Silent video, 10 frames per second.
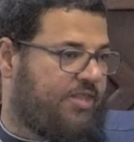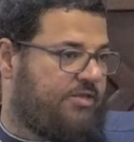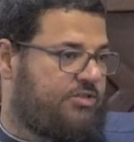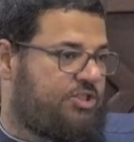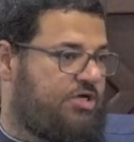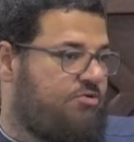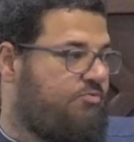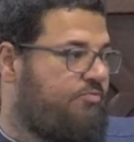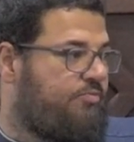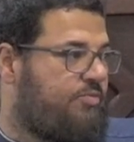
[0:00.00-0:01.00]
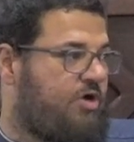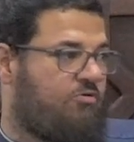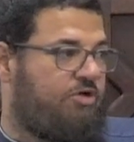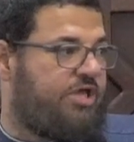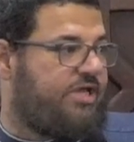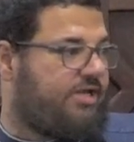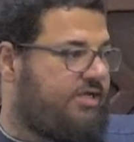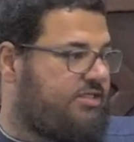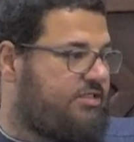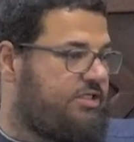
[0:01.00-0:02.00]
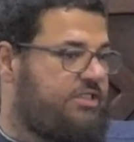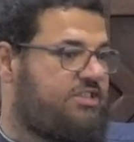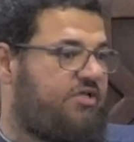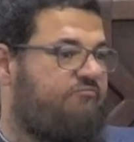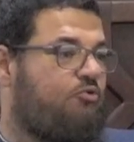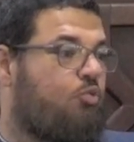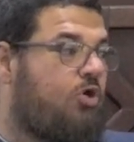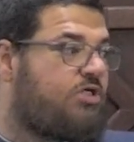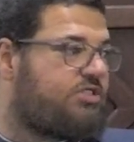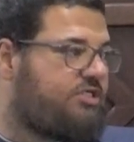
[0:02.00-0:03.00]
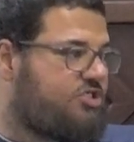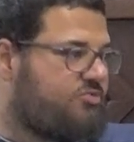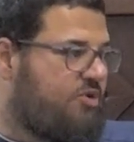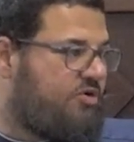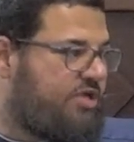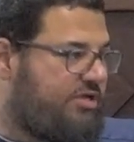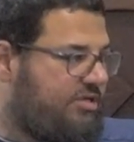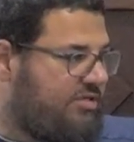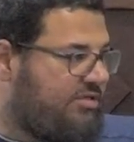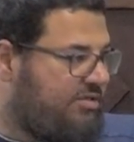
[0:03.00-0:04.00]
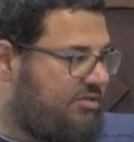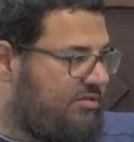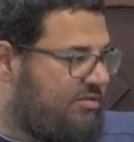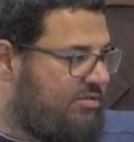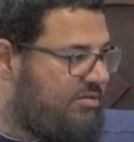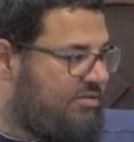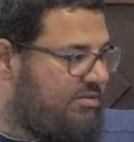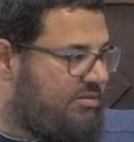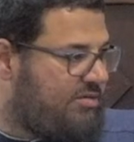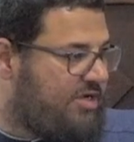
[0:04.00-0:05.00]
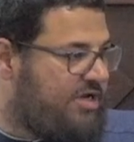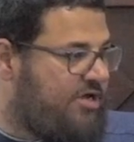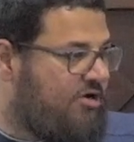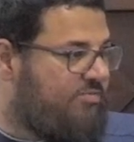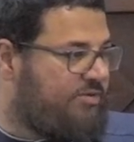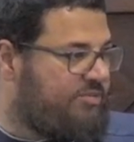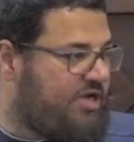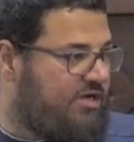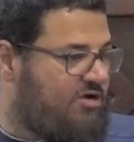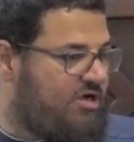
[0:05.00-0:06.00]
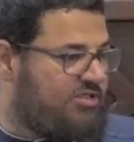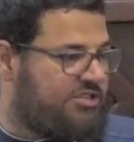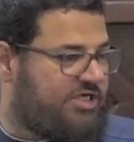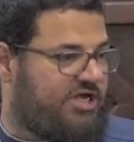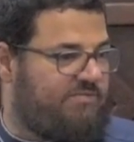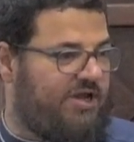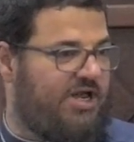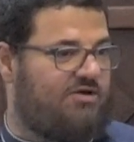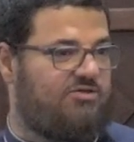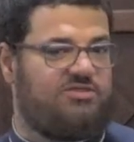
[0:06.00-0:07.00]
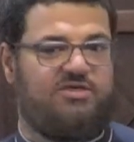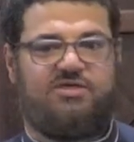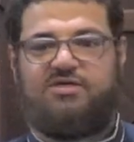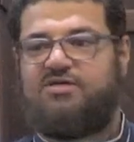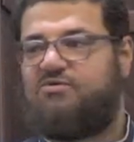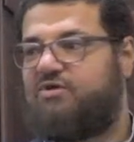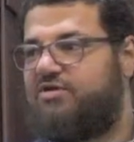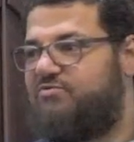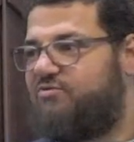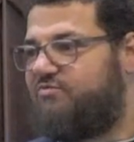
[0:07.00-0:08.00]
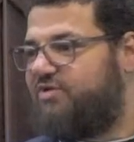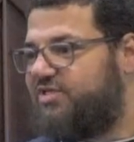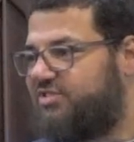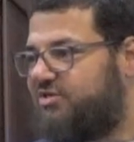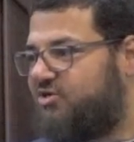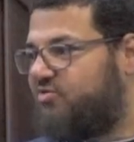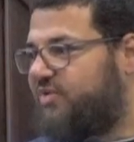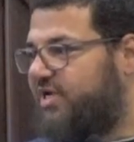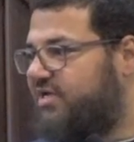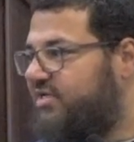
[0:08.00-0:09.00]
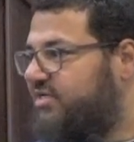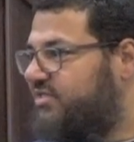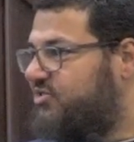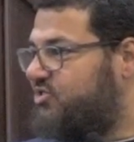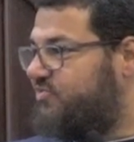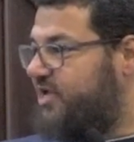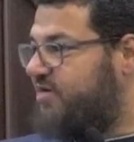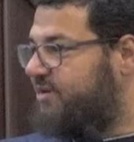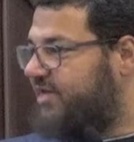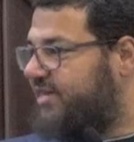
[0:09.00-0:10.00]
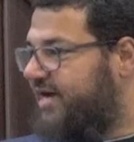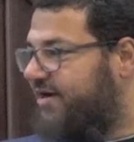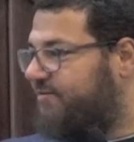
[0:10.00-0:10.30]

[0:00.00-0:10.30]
So ergila is even worse than smoking. And I hope I'm gonna call Sheikh Kamal out, one of his khutbah, to speak about that.